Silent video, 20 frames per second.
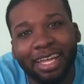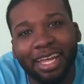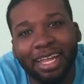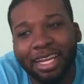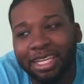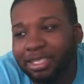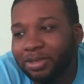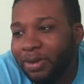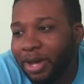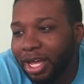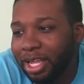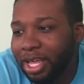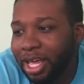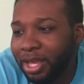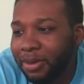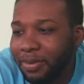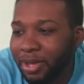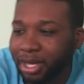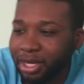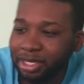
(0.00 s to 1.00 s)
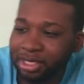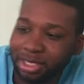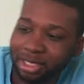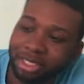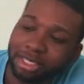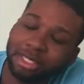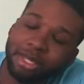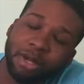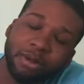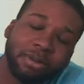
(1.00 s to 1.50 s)
And that's why I like, man. It's
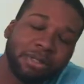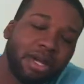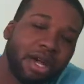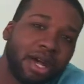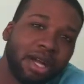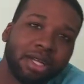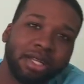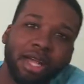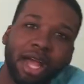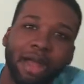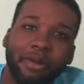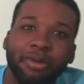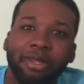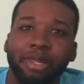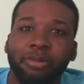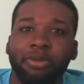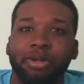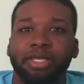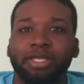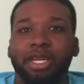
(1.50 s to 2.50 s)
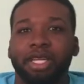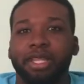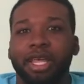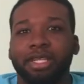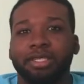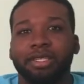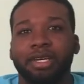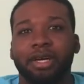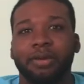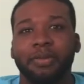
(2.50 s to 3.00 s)
a dope song. I really appreciate
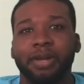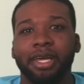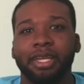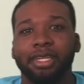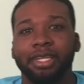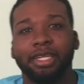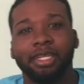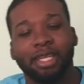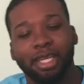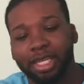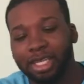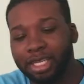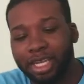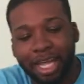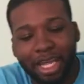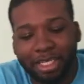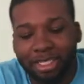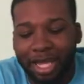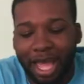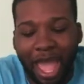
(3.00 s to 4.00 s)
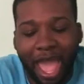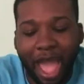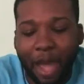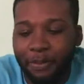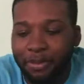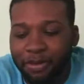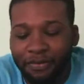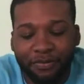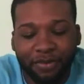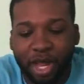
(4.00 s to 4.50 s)
that song, man. It, it, it's a
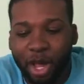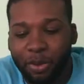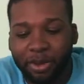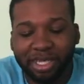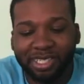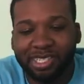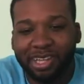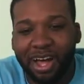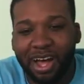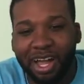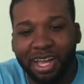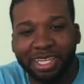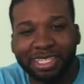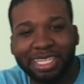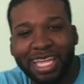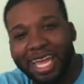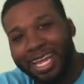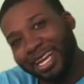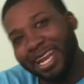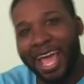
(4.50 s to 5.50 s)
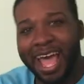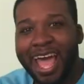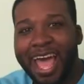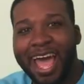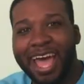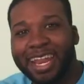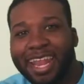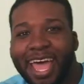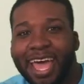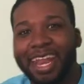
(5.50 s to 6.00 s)
happy, flowy song. It's like,
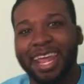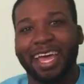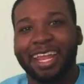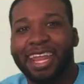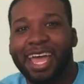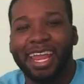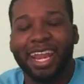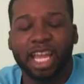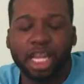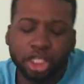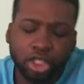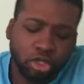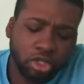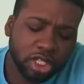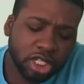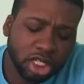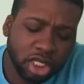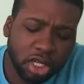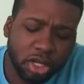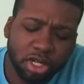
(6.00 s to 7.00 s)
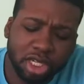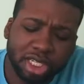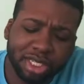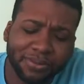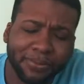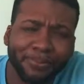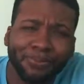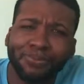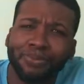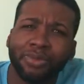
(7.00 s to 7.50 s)
nah, nah, nah, nah, nah, because you just, you
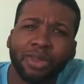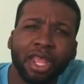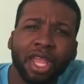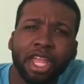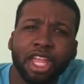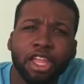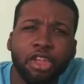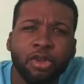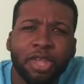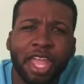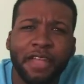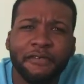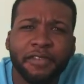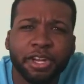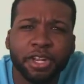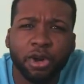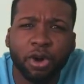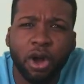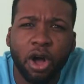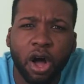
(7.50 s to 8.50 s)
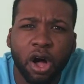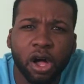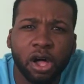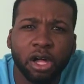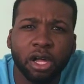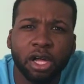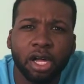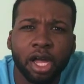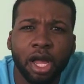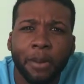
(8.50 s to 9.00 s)
just giving it your
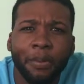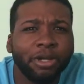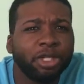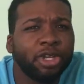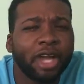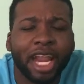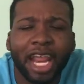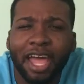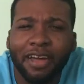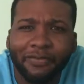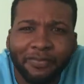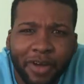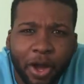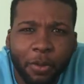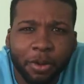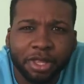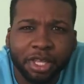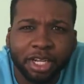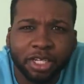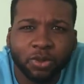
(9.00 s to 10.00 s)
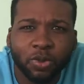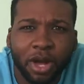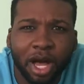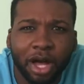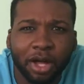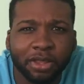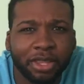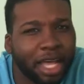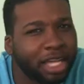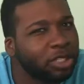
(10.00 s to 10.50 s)
all, but you gotta have fun with it as
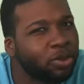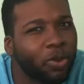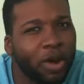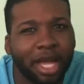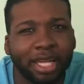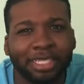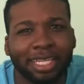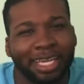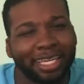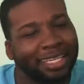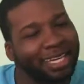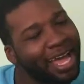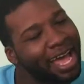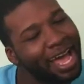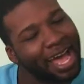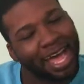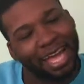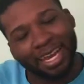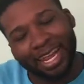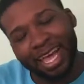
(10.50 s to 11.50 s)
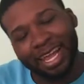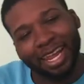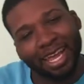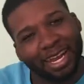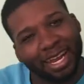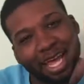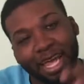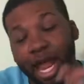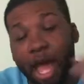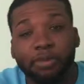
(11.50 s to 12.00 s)
well. That's why it's like, nah, nah,
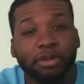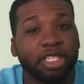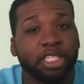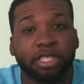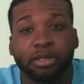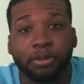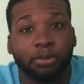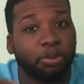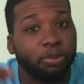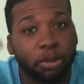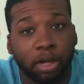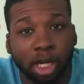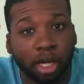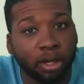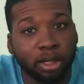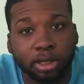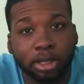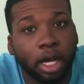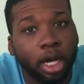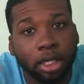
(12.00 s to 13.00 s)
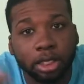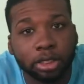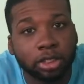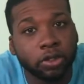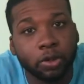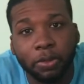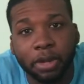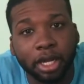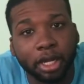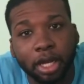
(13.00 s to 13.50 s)
nah, nah. I'm just
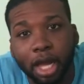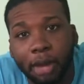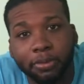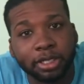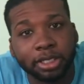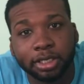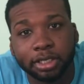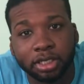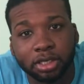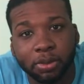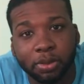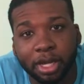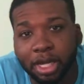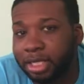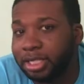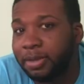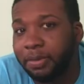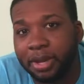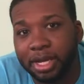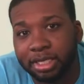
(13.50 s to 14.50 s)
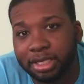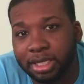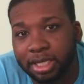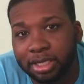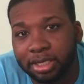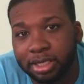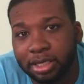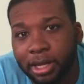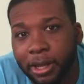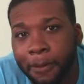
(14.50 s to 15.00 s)
assuming. I'm just assuming, because it makes
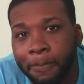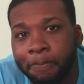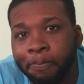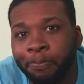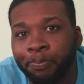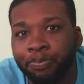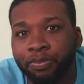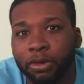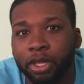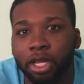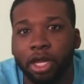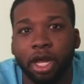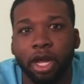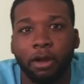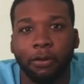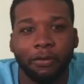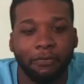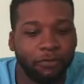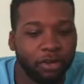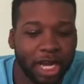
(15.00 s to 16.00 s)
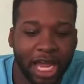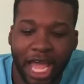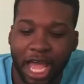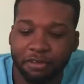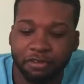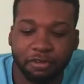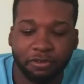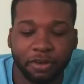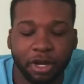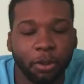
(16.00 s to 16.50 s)
sense. You know, if you're not
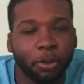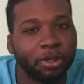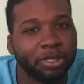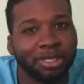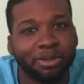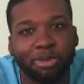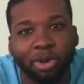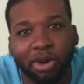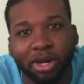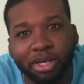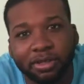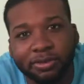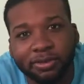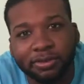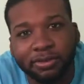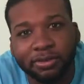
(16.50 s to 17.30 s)
having fun, what's the point?